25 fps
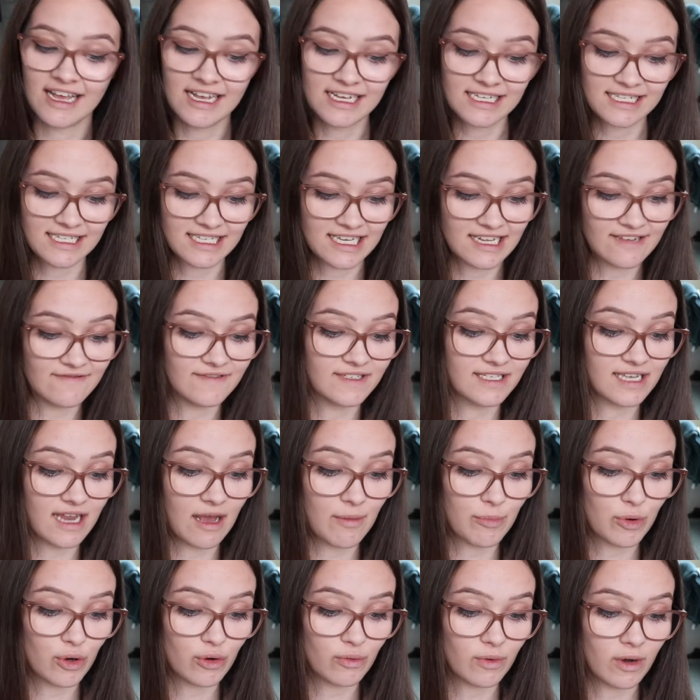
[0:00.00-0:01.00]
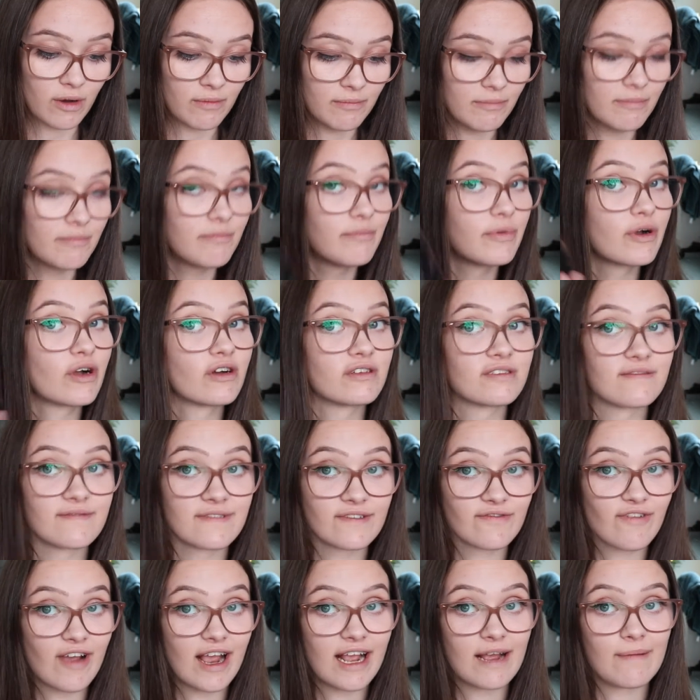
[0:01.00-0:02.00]
Stephen's now bought one because of
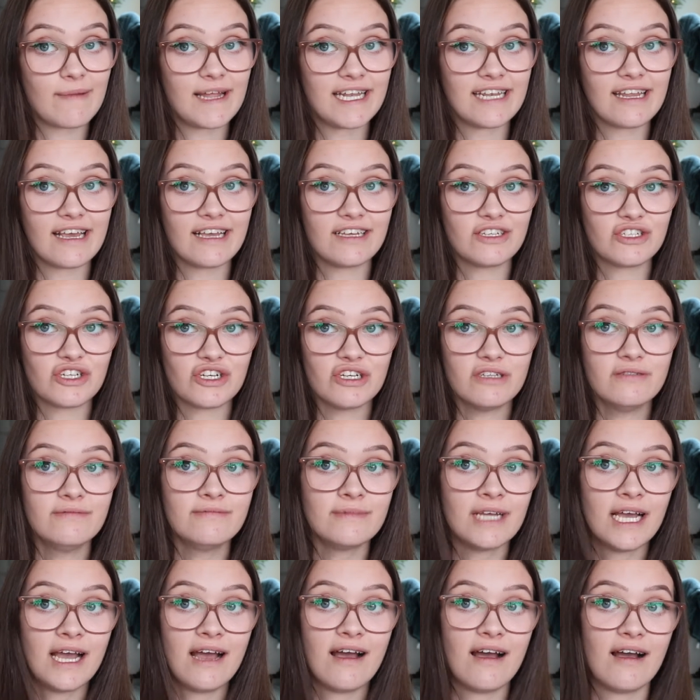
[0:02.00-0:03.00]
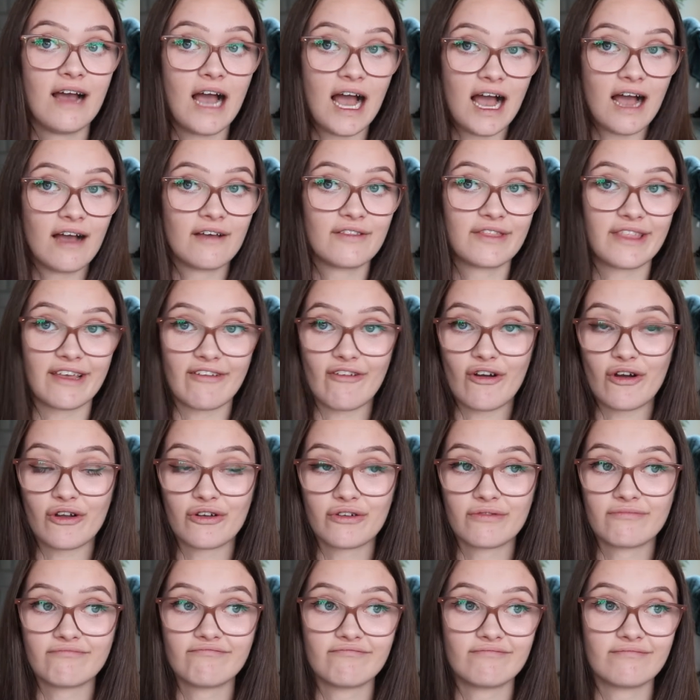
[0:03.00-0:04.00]
the recommendation. They're
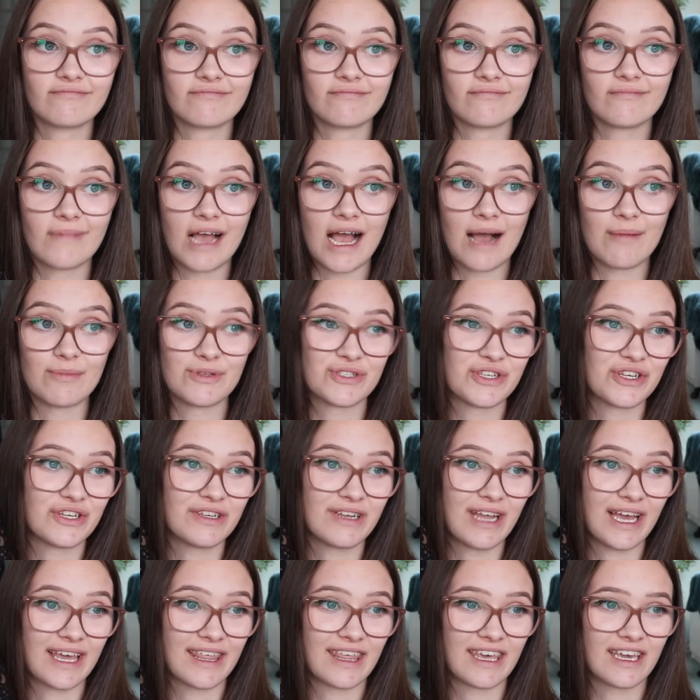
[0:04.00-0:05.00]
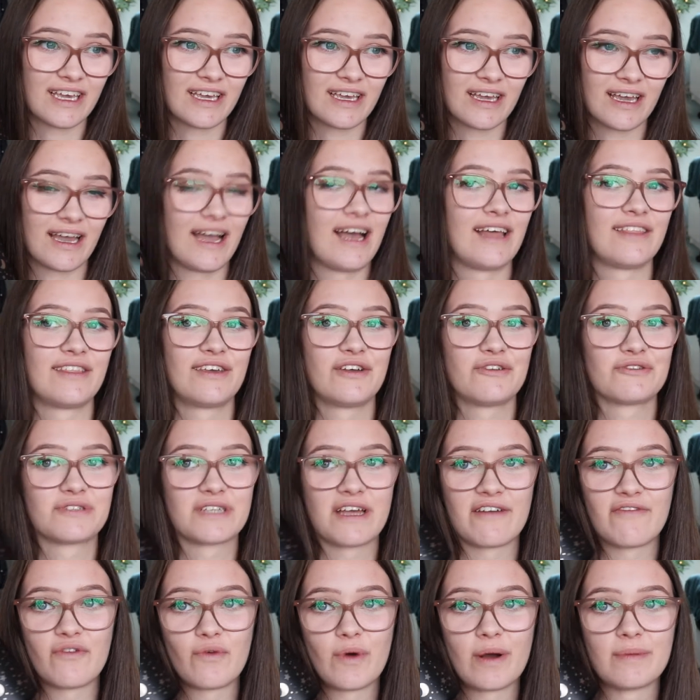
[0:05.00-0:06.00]
on Amazon, I think, and they also
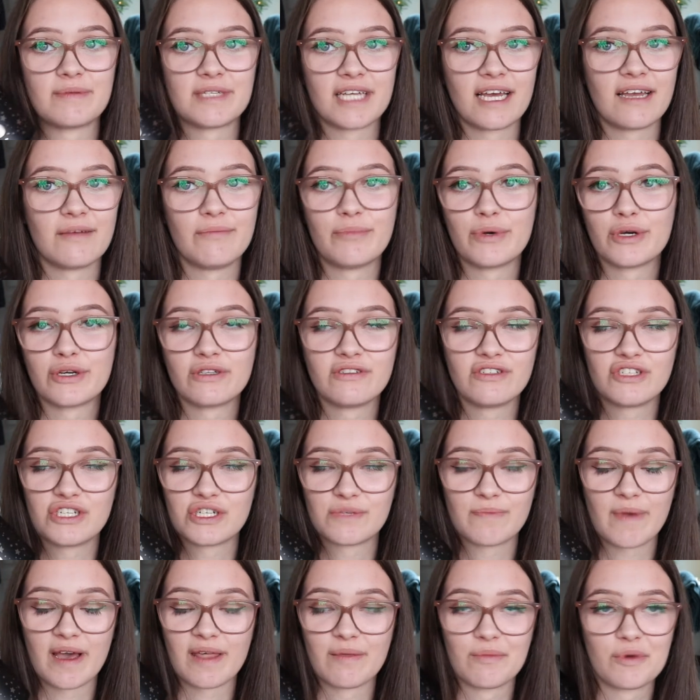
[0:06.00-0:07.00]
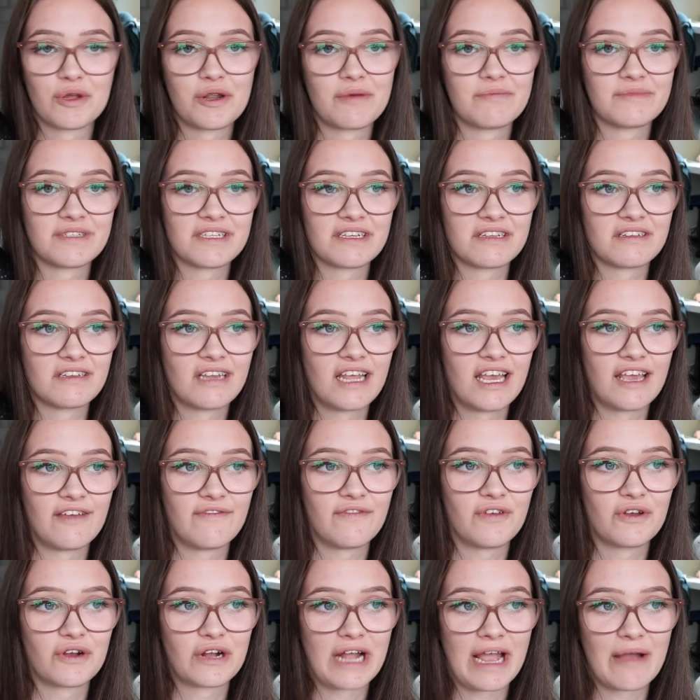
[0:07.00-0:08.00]
have a website, but just buy them on Amazon
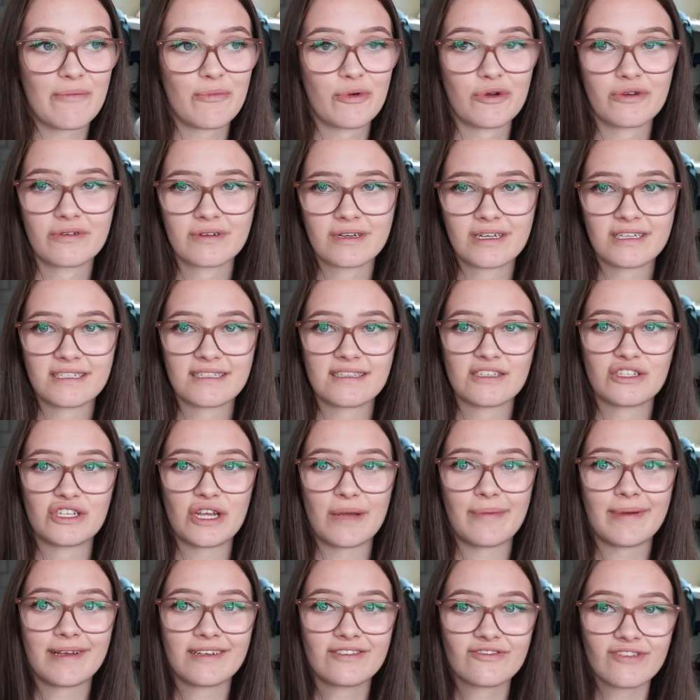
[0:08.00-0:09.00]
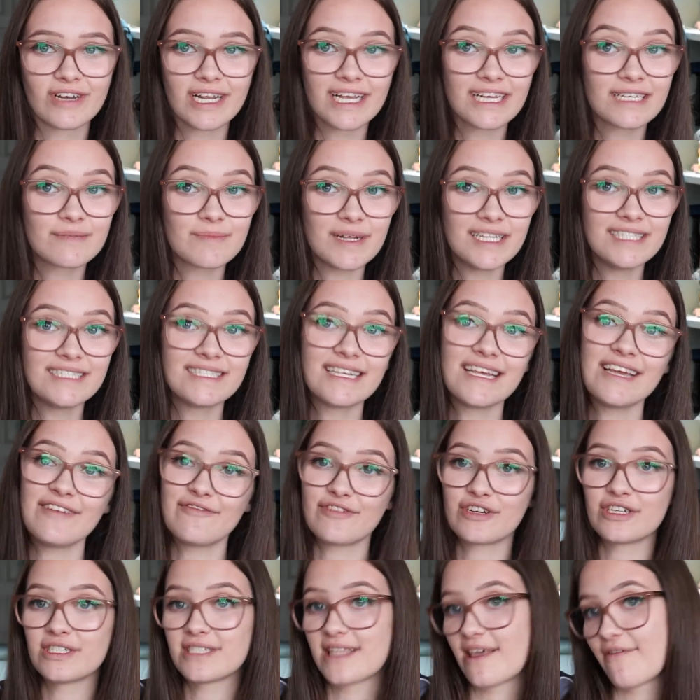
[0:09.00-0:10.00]
if you're getting one because the shipping's really expensive
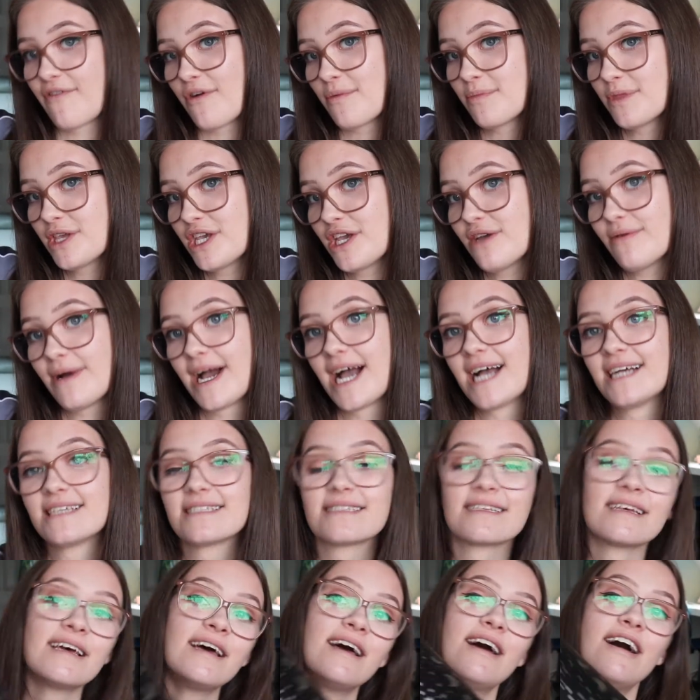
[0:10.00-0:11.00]
because they're from the US.